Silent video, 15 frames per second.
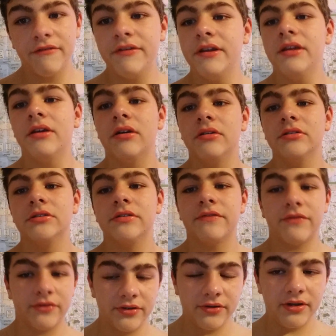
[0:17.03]
videos
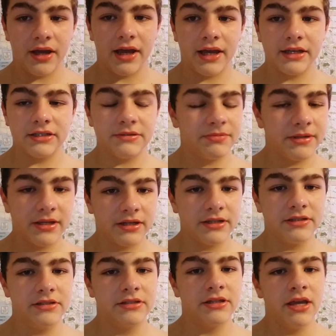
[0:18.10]
for you guys
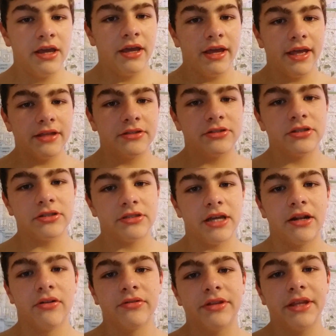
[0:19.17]
because it's just,
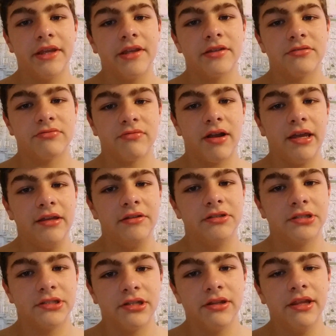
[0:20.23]
I don't think it's right
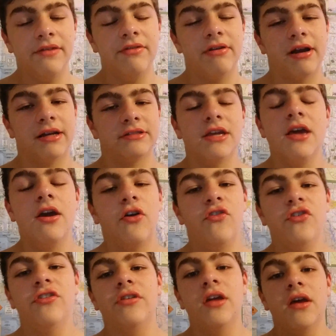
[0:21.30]
just to leave you guys.
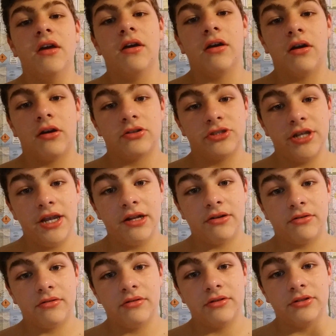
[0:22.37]
We, our
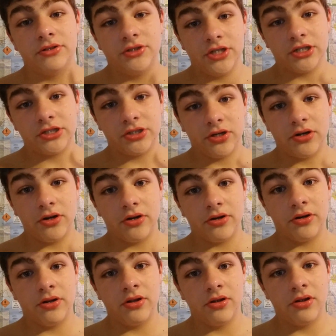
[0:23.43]
channel just
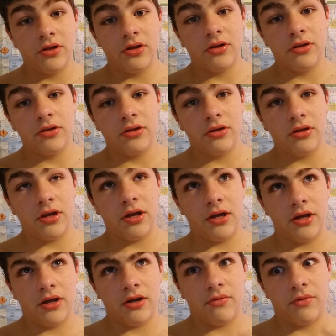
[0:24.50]
turned
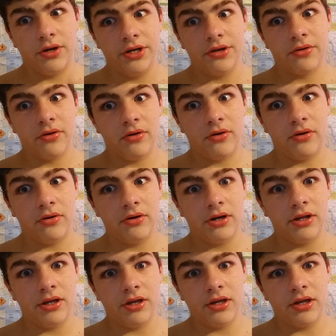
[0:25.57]
uh, one year old